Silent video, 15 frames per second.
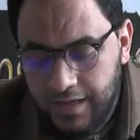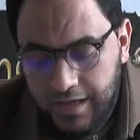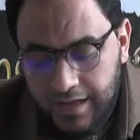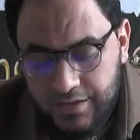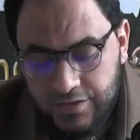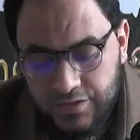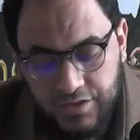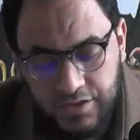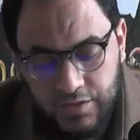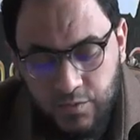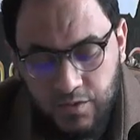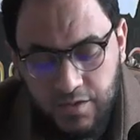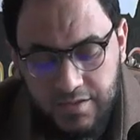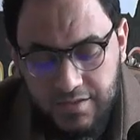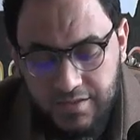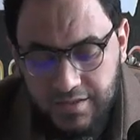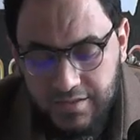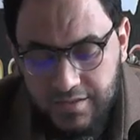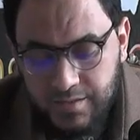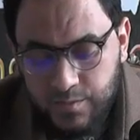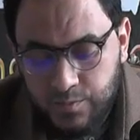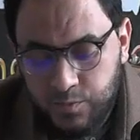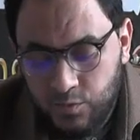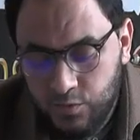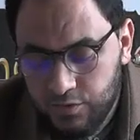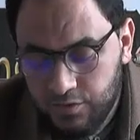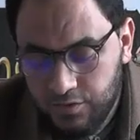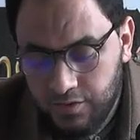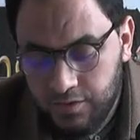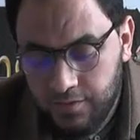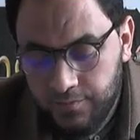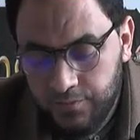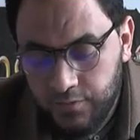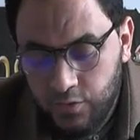and she was his supporter.